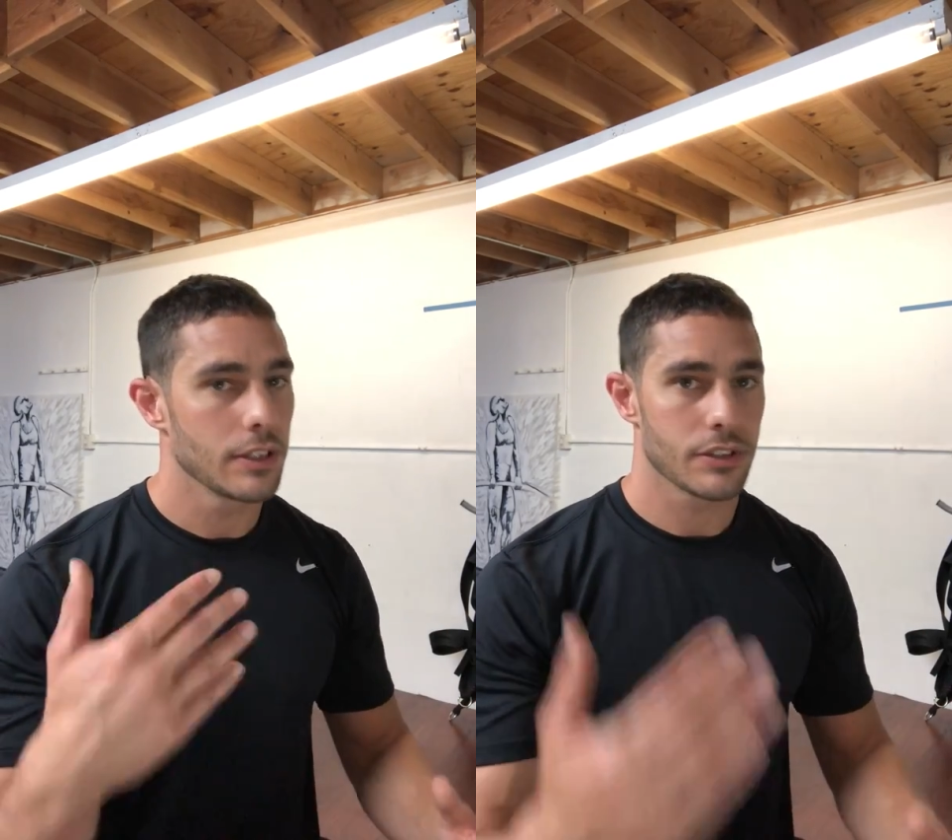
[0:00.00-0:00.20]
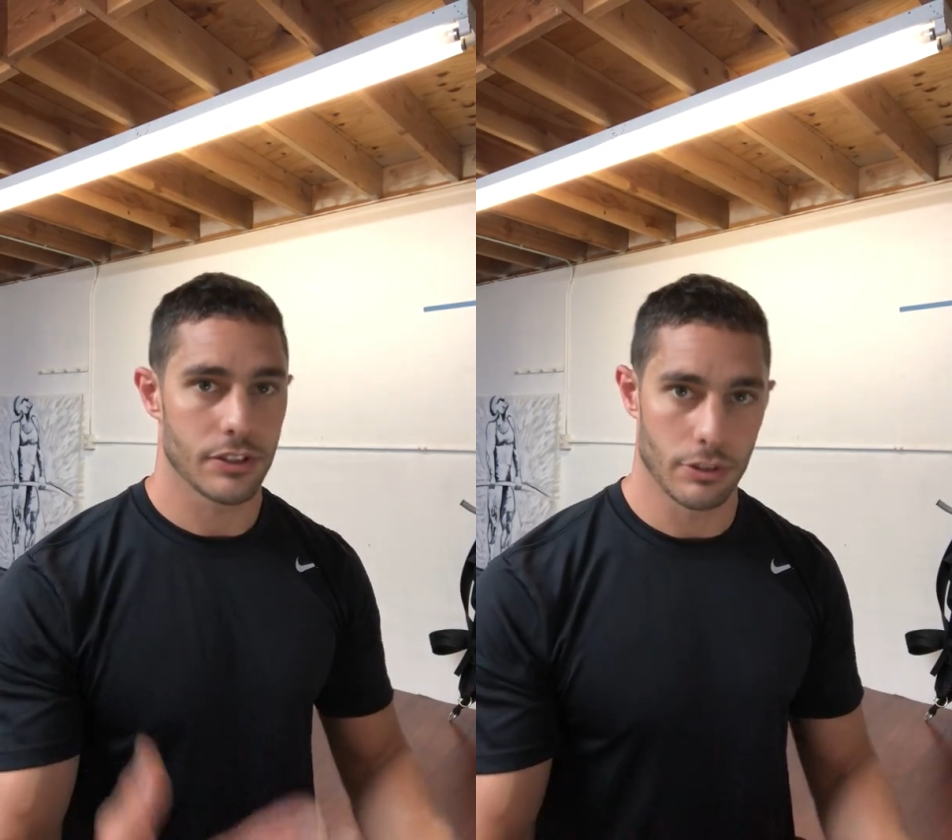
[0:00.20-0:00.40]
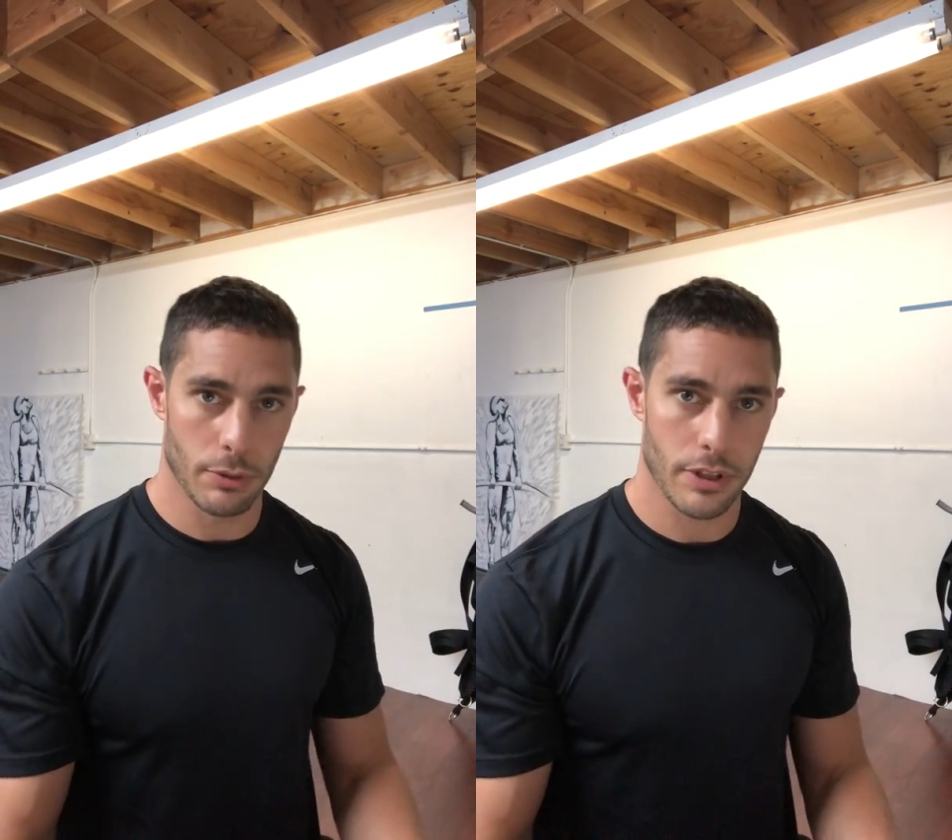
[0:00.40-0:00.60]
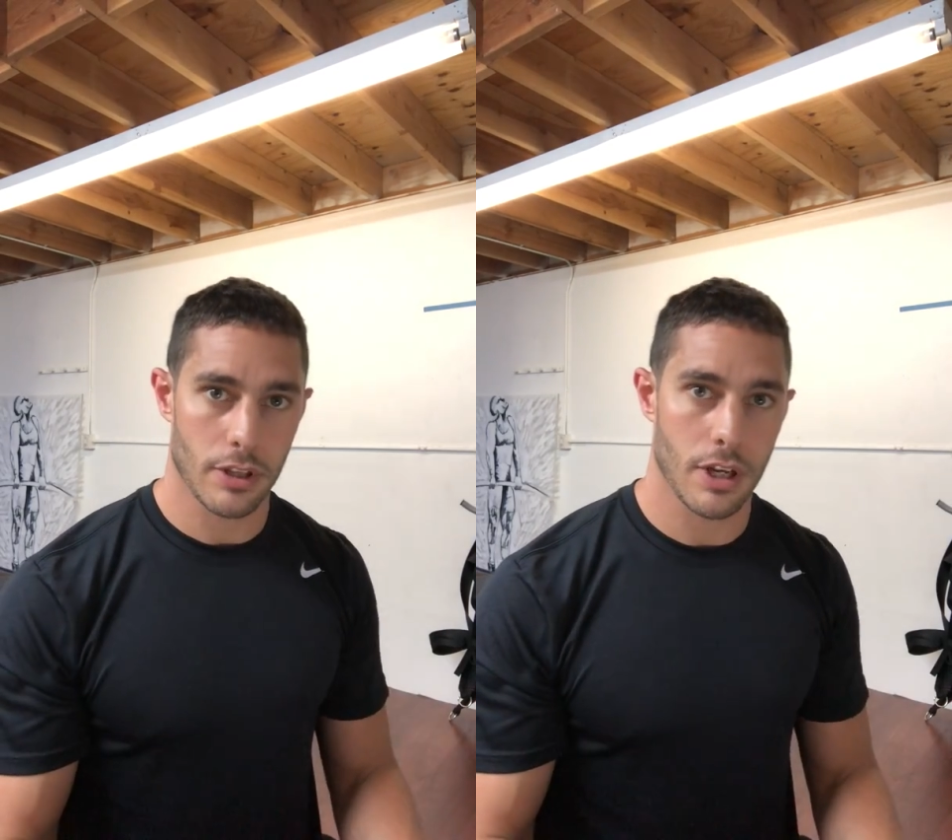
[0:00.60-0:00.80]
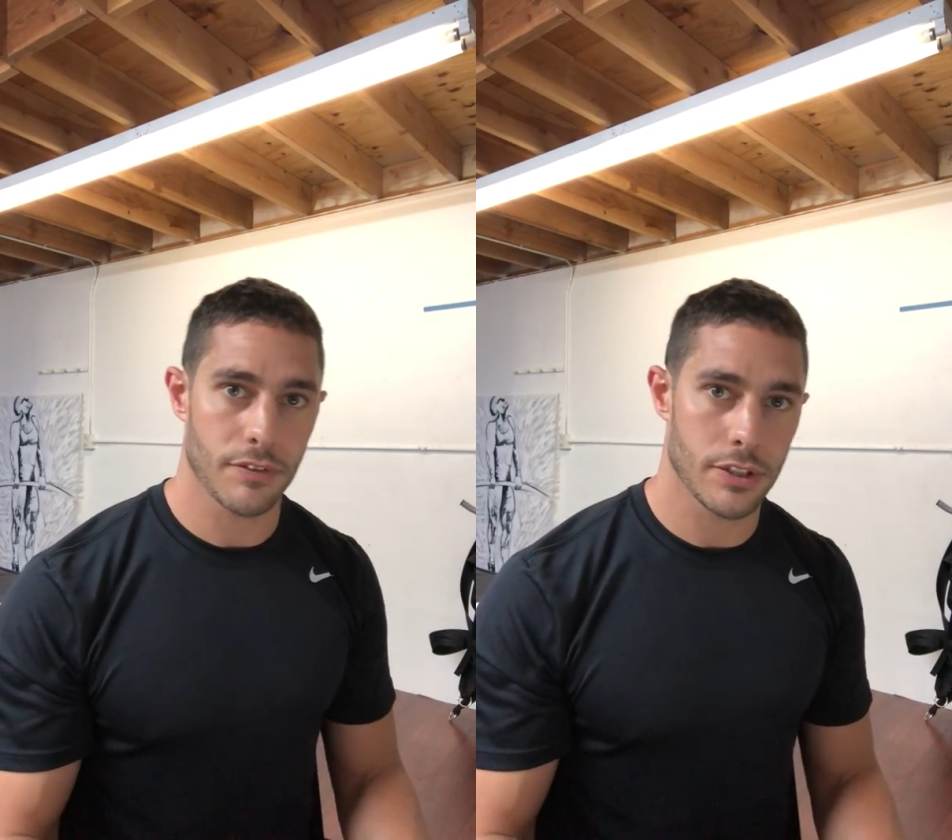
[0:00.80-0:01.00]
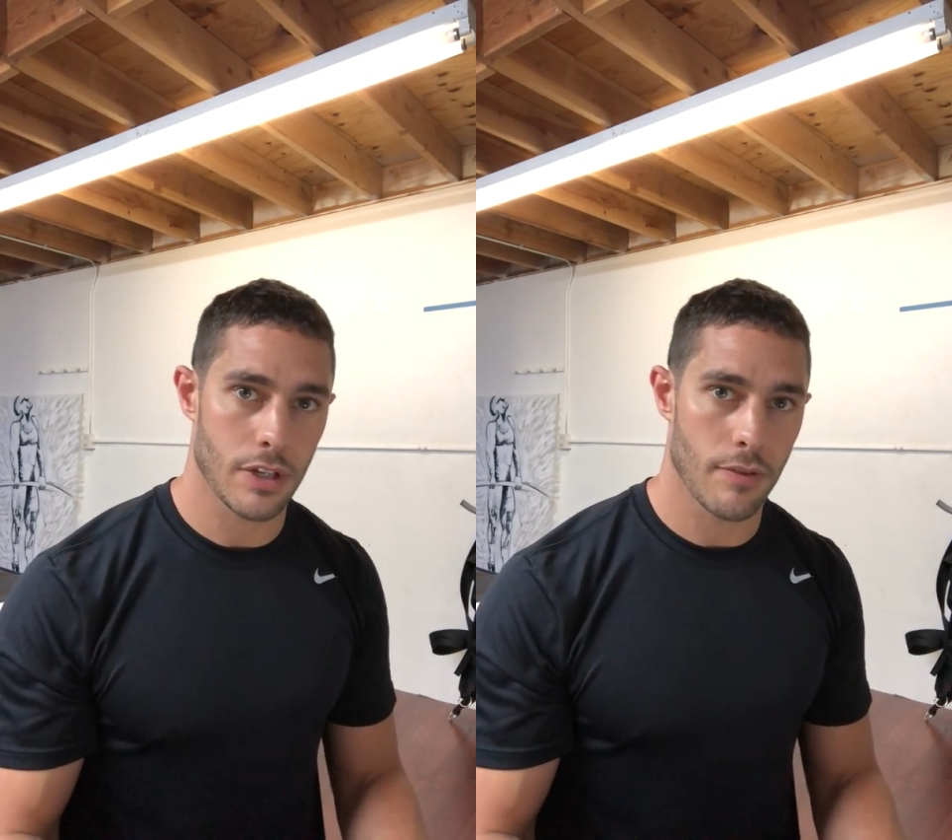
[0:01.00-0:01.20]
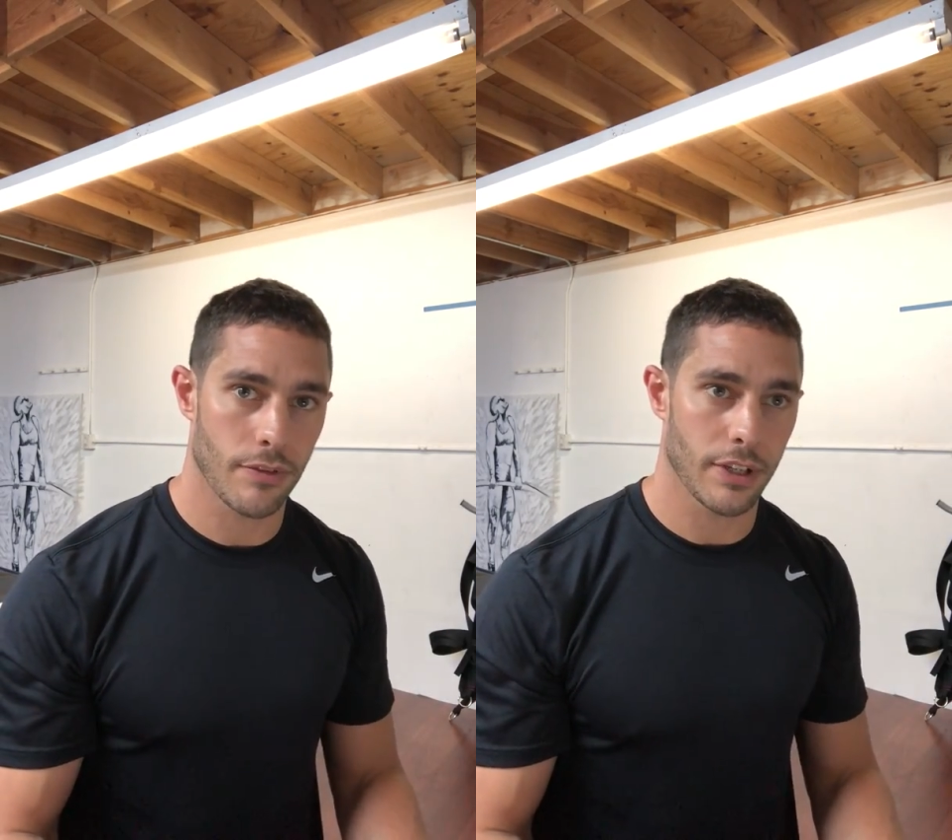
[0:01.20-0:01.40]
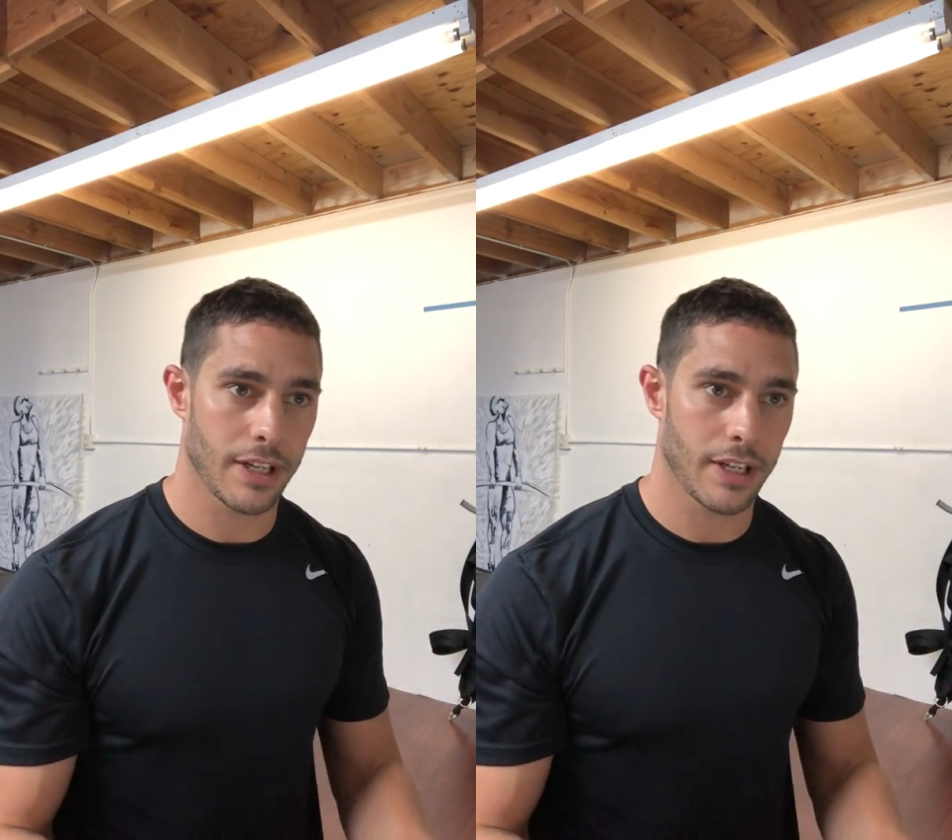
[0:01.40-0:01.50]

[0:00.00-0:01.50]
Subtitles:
still with a lot of discomfort,